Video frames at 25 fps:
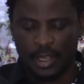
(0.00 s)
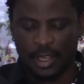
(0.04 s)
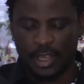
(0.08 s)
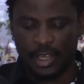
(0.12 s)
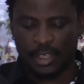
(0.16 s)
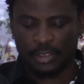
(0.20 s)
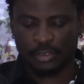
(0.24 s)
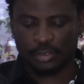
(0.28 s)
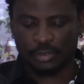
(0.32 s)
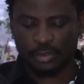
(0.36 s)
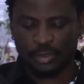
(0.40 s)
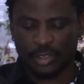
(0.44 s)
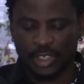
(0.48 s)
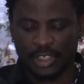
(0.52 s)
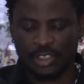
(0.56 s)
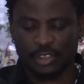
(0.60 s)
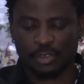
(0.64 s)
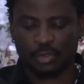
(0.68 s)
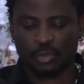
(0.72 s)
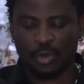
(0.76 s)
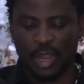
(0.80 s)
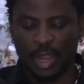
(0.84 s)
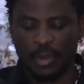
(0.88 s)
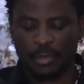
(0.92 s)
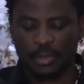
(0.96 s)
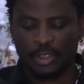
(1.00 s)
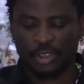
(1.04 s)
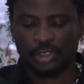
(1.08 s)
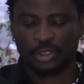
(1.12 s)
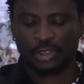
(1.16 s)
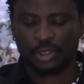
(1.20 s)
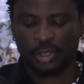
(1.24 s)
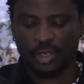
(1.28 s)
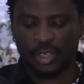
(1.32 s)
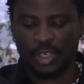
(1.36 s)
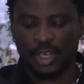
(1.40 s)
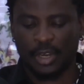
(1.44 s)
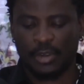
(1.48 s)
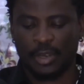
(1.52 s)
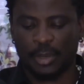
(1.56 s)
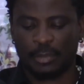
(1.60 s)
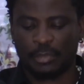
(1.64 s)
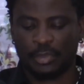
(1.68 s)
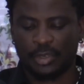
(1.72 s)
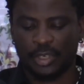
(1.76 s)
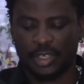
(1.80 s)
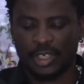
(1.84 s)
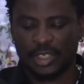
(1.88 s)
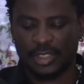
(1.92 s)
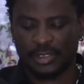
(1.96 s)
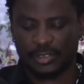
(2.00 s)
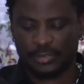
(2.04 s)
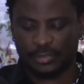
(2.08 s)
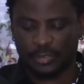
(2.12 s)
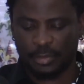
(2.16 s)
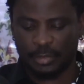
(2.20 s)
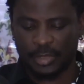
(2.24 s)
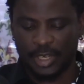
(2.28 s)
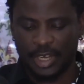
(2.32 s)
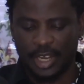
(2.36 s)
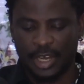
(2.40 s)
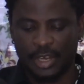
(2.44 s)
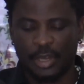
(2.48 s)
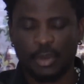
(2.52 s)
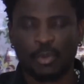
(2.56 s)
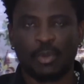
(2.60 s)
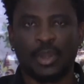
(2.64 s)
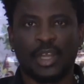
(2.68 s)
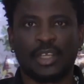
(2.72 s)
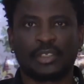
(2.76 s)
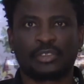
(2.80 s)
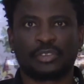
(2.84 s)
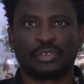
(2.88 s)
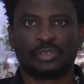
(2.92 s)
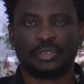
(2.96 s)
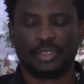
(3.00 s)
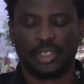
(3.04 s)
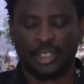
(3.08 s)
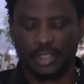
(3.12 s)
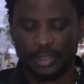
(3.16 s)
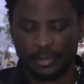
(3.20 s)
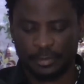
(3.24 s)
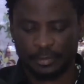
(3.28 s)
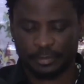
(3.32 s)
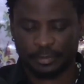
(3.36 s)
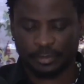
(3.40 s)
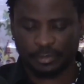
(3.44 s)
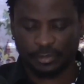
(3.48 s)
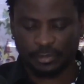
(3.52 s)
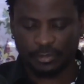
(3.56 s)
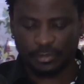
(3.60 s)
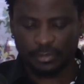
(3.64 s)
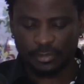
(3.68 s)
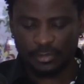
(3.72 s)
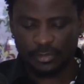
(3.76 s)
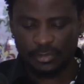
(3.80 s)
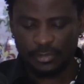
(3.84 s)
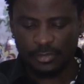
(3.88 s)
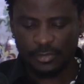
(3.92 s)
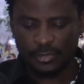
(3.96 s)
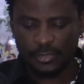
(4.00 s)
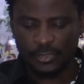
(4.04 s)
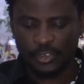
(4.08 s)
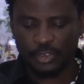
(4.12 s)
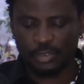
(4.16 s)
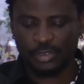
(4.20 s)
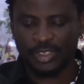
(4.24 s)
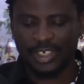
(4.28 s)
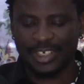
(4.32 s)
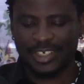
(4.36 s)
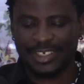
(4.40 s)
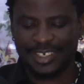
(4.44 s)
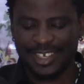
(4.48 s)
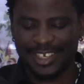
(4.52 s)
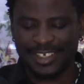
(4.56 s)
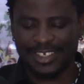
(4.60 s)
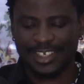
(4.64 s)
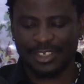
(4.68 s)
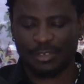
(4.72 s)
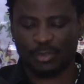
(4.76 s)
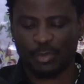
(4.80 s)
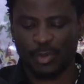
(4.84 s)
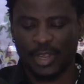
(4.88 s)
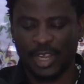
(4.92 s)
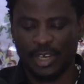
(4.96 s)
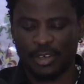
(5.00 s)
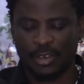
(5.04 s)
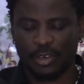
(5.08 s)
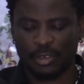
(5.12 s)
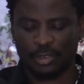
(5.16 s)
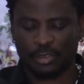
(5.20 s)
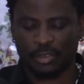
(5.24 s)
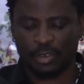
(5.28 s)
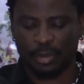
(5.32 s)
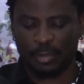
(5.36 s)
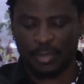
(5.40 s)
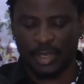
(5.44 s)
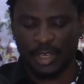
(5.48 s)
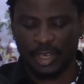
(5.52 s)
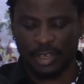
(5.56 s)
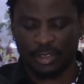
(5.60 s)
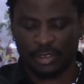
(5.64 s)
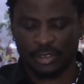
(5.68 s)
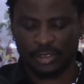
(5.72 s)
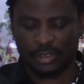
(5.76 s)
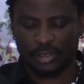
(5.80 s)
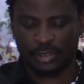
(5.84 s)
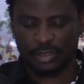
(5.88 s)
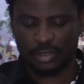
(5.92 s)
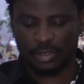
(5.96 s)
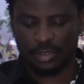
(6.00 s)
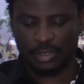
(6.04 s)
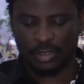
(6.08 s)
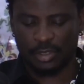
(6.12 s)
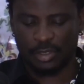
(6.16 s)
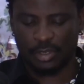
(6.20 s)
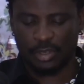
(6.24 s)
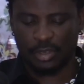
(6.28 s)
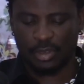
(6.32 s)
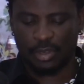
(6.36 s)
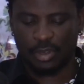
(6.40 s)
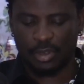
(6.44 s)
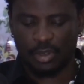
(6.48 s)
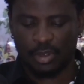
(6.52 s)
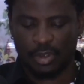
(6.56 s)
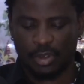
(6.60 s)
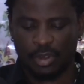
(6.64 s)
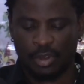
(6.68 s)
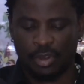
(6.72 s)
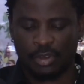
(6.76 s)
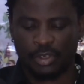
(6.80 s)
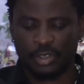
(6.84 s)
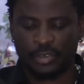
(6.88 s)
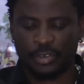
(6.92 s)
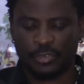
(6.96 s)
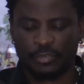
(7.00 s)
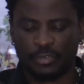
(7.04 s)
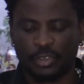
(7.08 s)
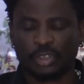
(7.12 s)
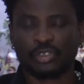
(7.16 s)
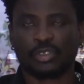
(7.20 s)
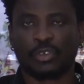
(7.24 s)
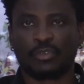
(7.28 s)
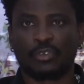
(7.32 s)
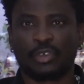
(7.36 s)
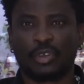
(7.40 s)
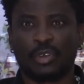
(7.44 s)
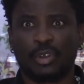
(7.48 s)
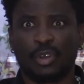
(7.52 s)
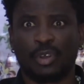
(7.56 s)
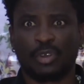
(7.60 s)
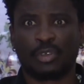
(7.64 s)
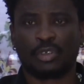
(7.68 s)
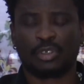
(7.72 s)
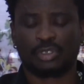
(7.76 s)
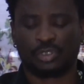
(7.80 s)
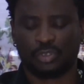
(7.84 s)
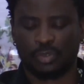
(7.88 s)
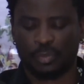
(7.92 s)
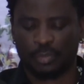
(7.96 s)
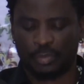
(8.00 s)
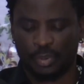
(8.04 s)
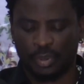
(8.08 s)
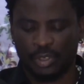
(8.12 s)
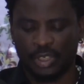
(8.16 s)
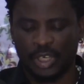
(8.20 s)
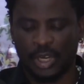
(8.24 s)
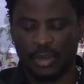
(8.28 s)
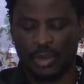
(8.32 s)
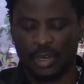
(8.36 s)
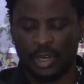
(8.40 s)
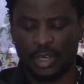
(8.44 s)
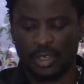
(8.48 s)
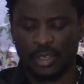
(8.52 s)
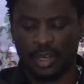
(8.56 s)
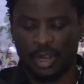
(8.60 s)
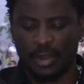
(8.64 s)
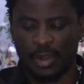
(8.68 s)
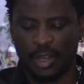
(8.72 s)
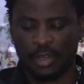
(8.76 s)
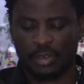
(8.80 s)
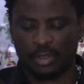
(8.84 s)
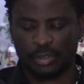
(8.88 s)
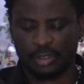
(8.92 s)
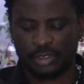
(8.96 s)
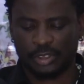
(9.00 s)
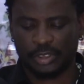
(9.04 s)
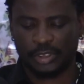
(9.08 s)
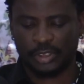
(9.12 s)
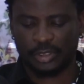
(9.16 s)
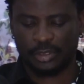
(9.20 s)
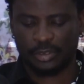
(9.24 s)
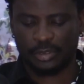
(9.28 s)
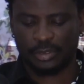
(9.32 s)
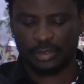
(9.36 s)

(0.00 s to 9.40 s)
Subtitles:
And so that is why we join our brothers from the Arewa today to declare that we are not coming out on the 1st of August to burn down our country.